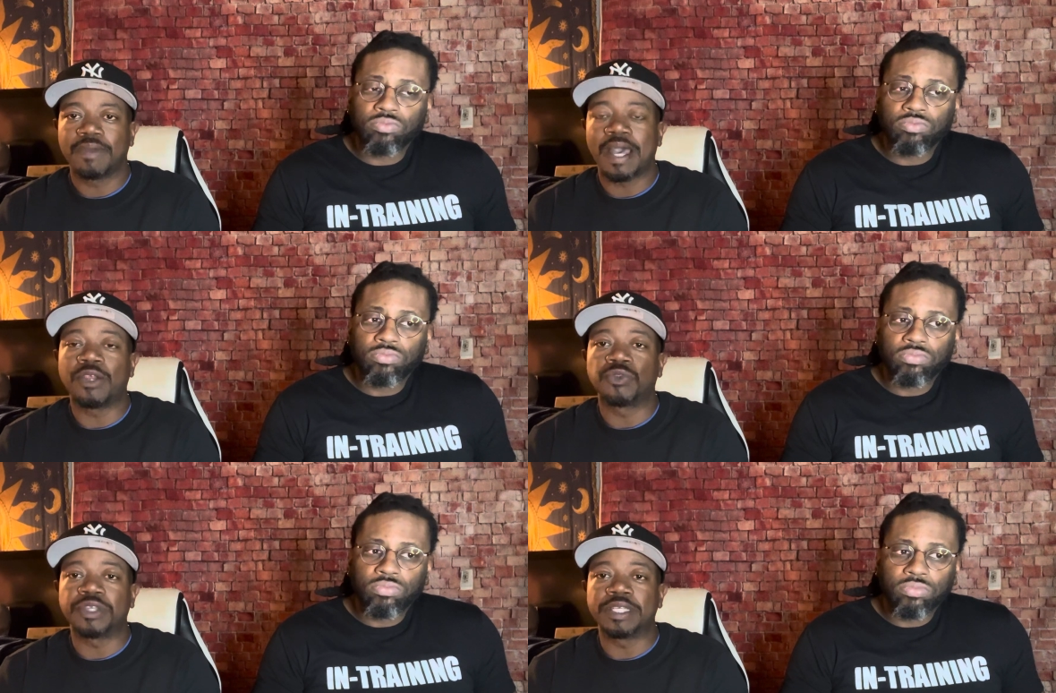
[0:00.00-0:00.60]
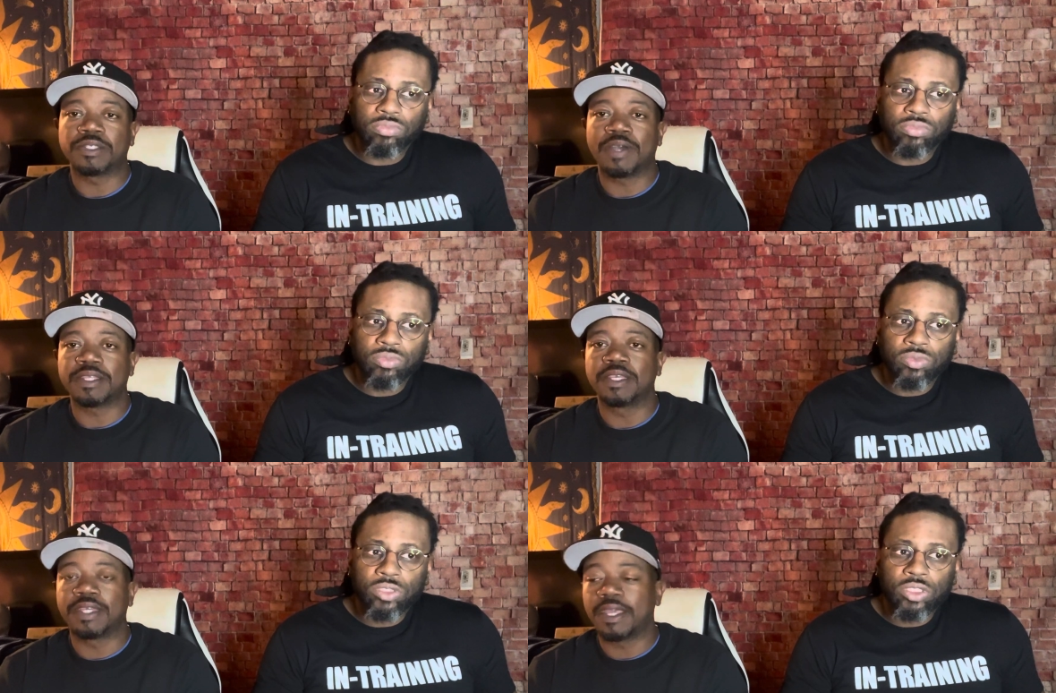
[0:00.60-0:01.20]
Speaker 1: I don't think so. I
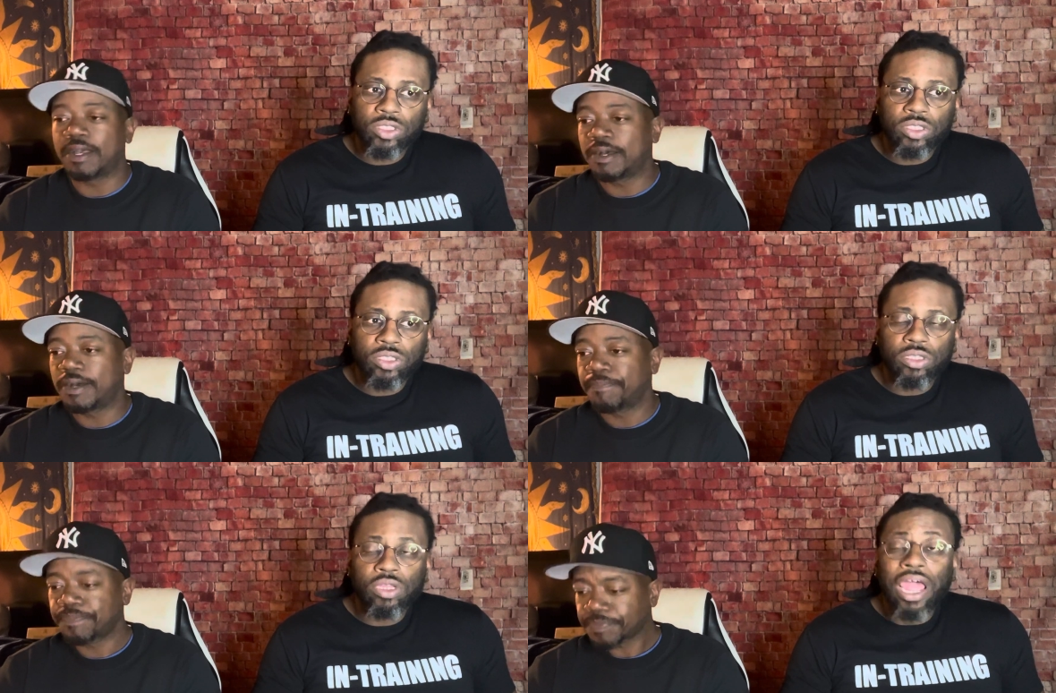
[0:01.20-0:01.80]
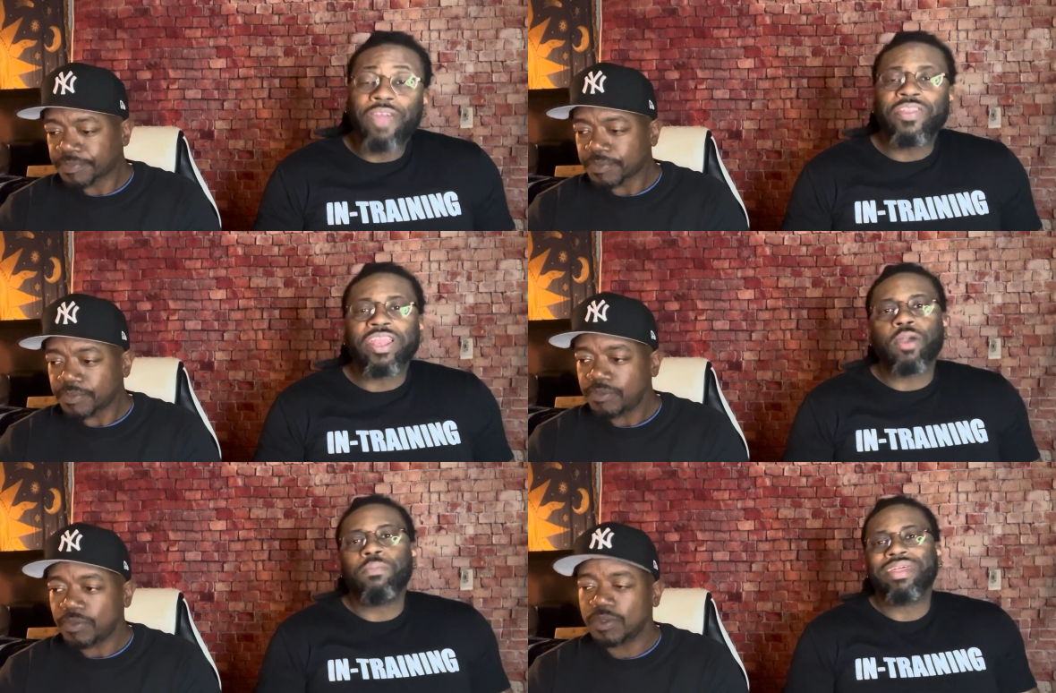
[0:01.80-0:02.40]
think that um,
Speaker 2: I think
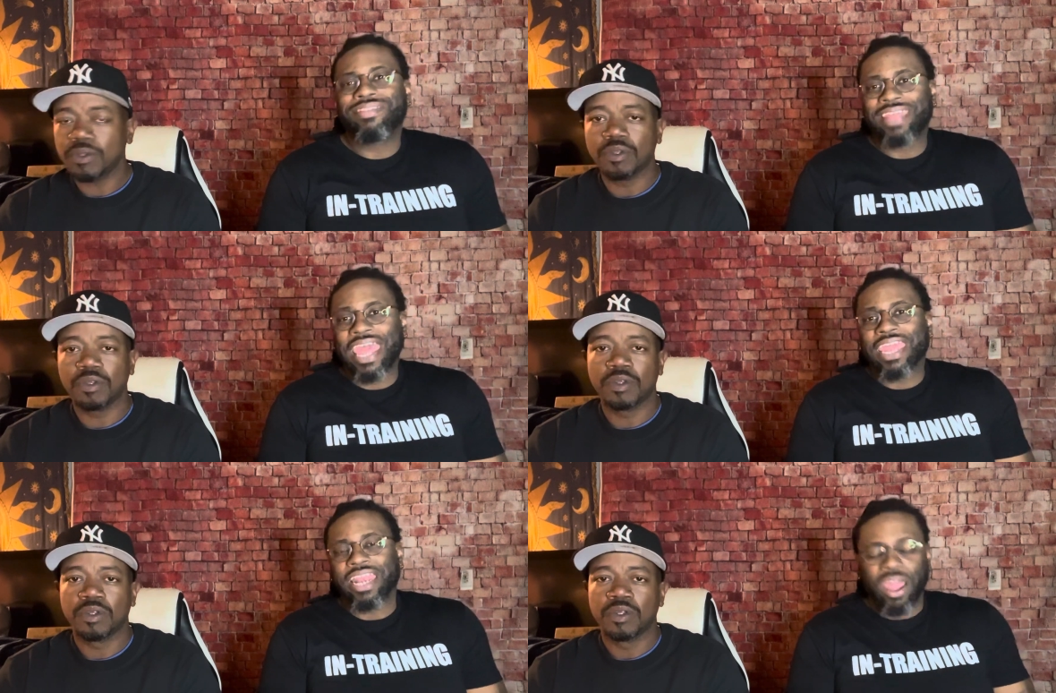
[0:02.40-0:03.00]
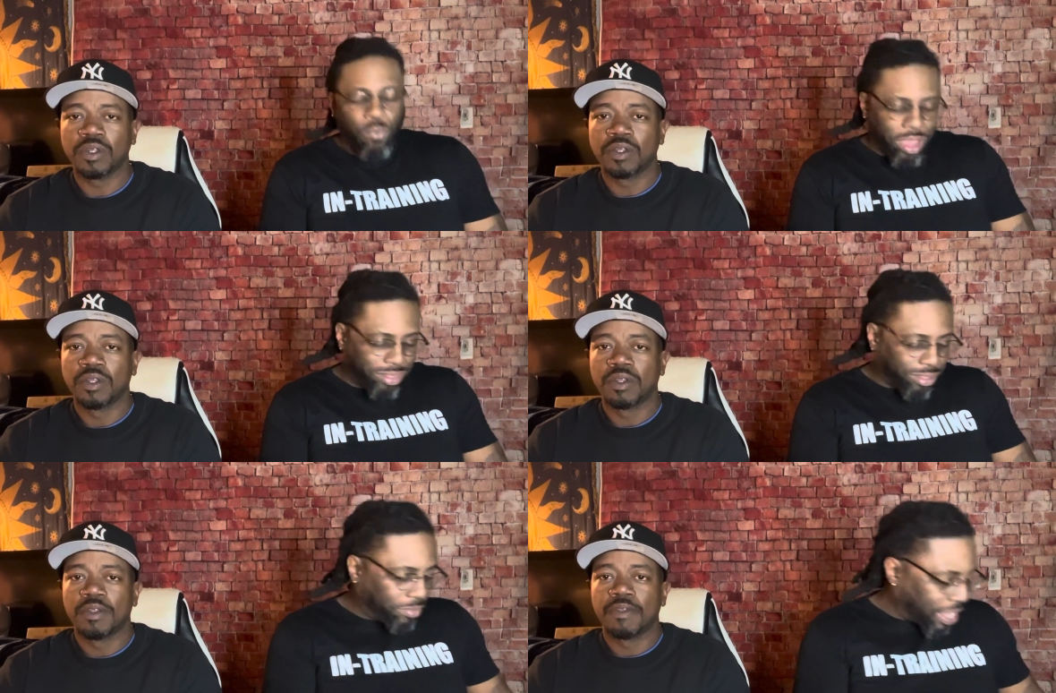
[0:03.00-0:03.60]
they're mistaken that way
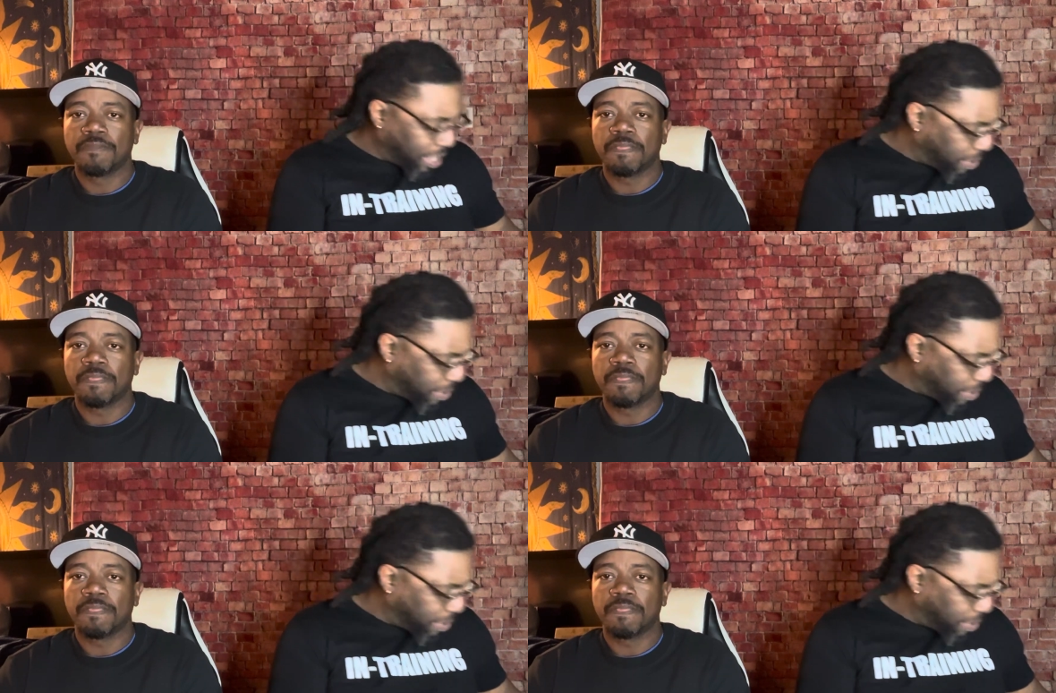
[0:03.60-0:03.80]
sometimes.